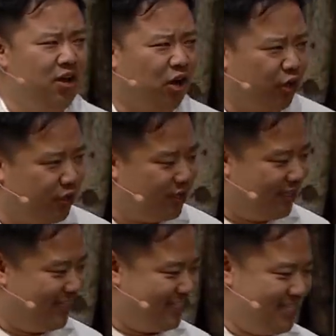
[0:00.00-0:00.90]
Arthur
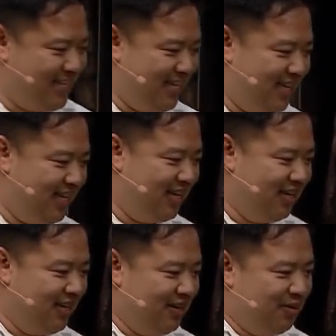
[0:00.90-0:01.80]
is the
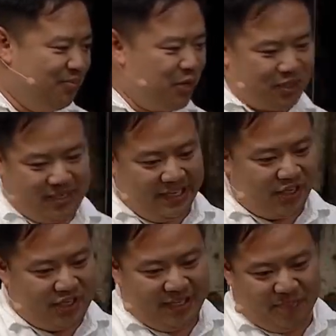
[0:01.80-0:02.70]
most
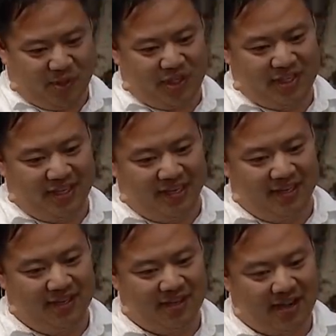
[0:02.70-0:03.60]
interesting person
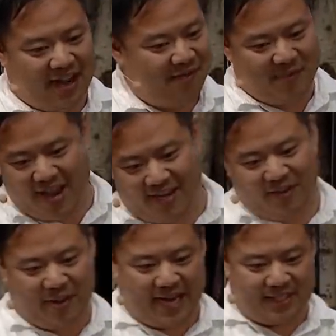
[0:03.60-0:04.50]
I've met in
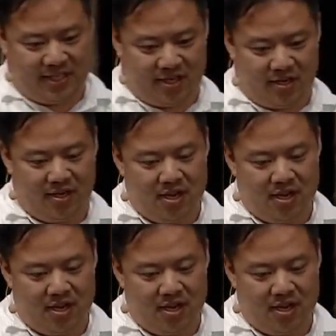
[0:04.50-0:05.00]
the past year.